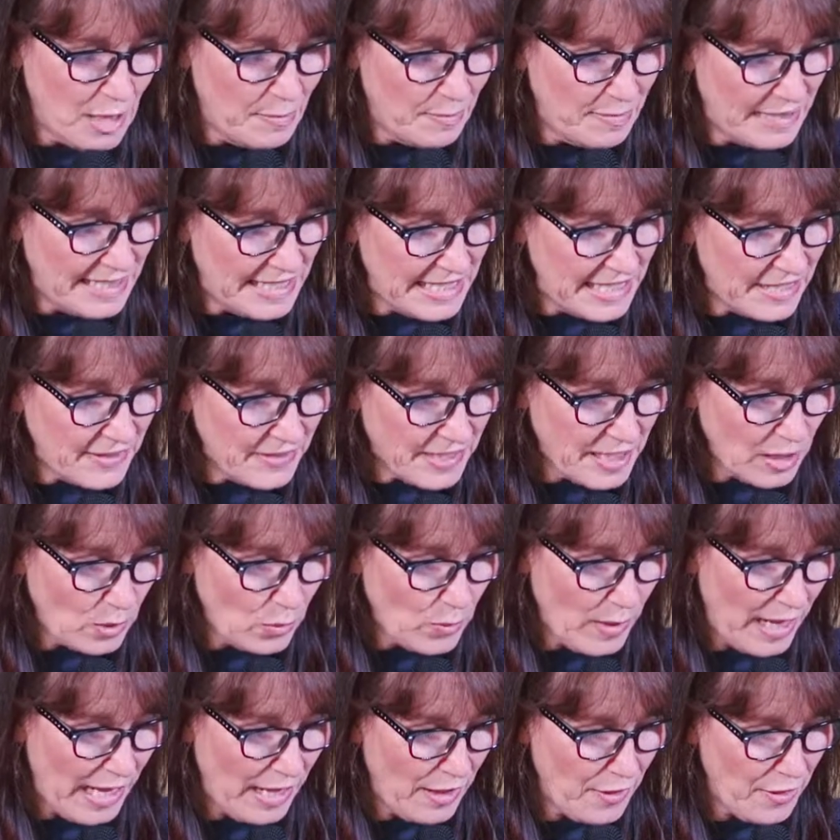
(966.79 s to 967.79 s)
Material
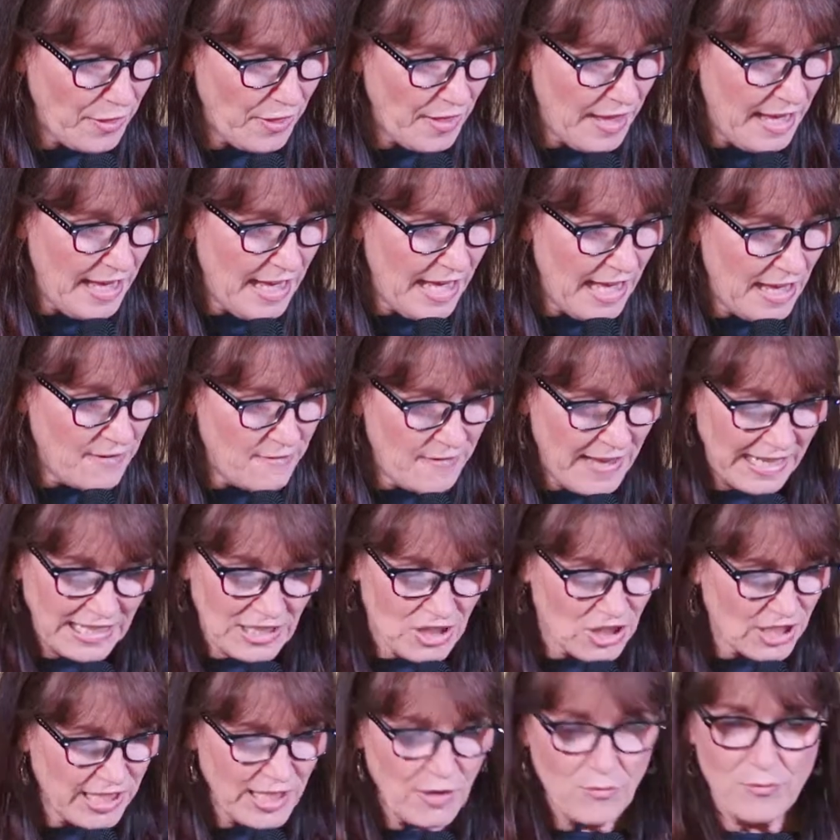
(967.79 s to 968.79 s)
wealth
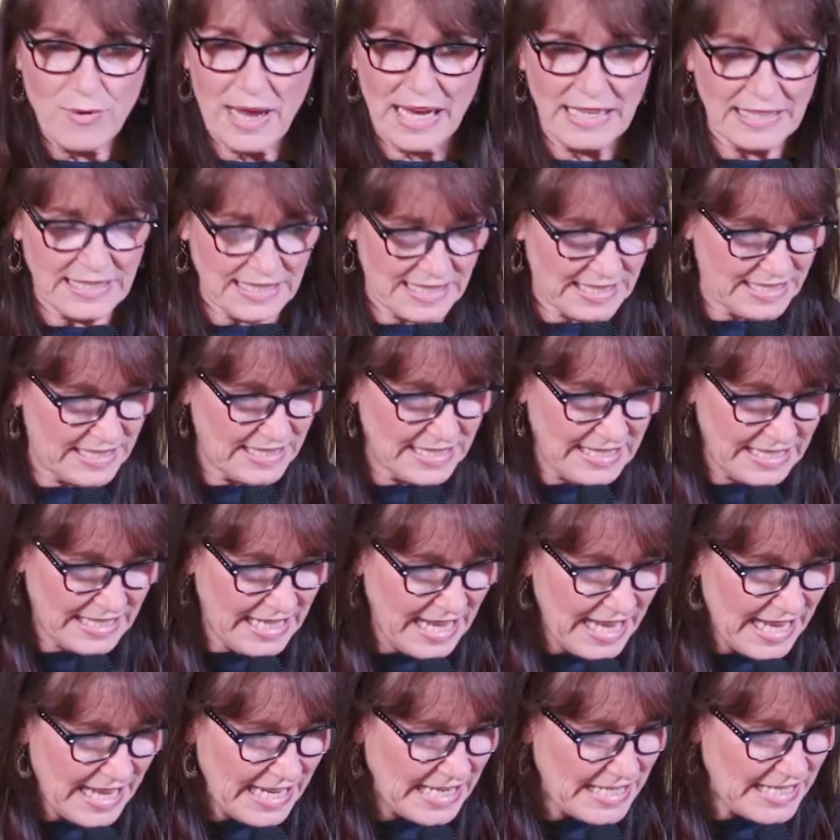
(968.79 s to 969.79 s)
eventually rusts,
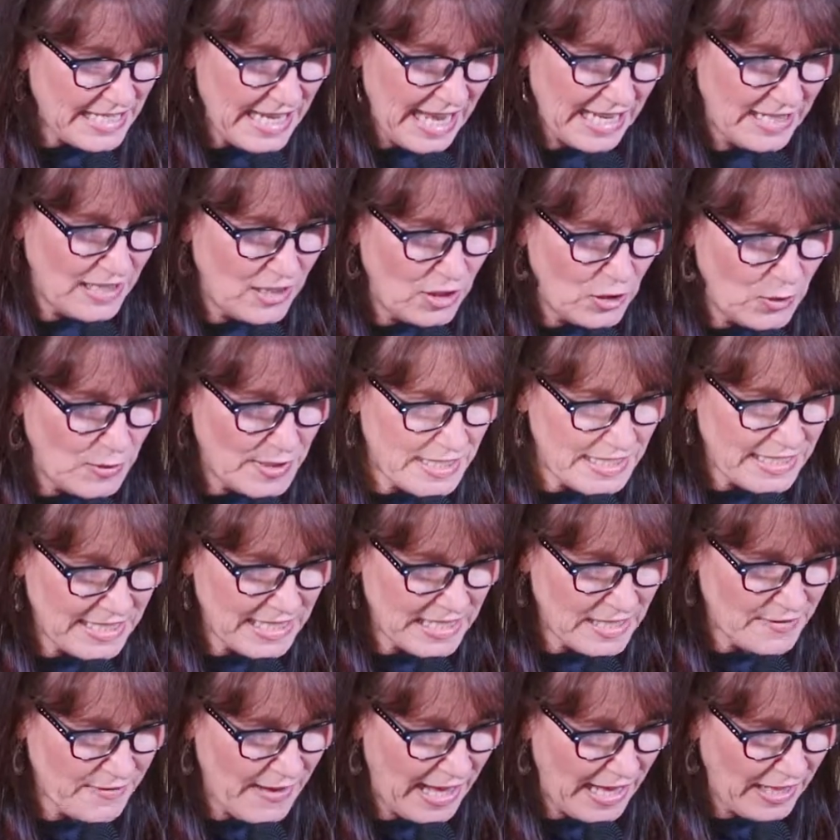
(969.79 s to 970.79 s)
decays, and loses
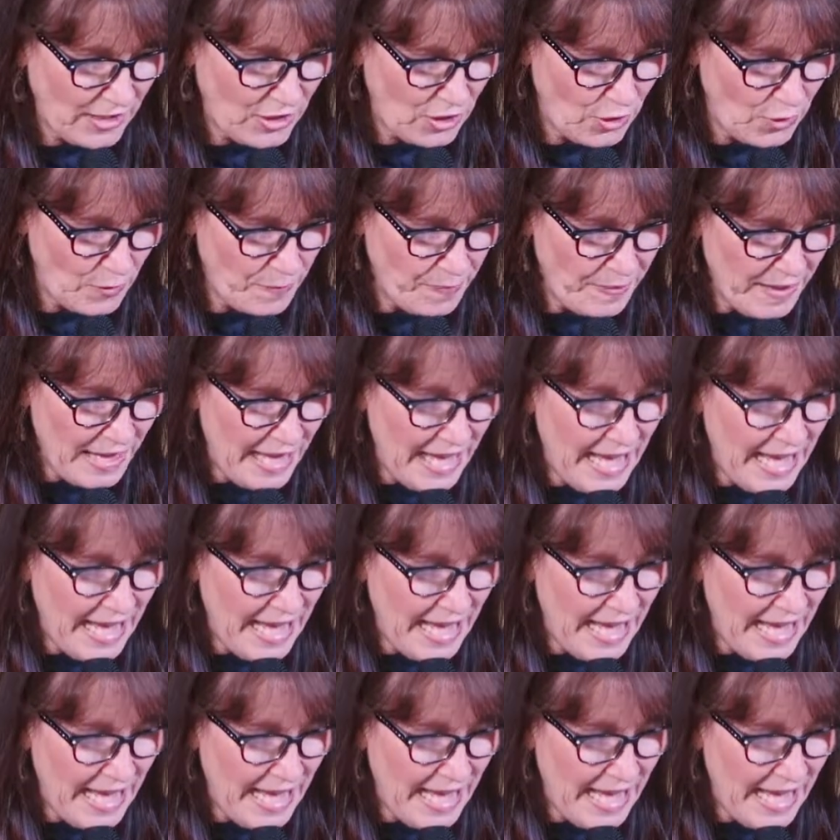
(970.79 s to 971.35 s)
its value.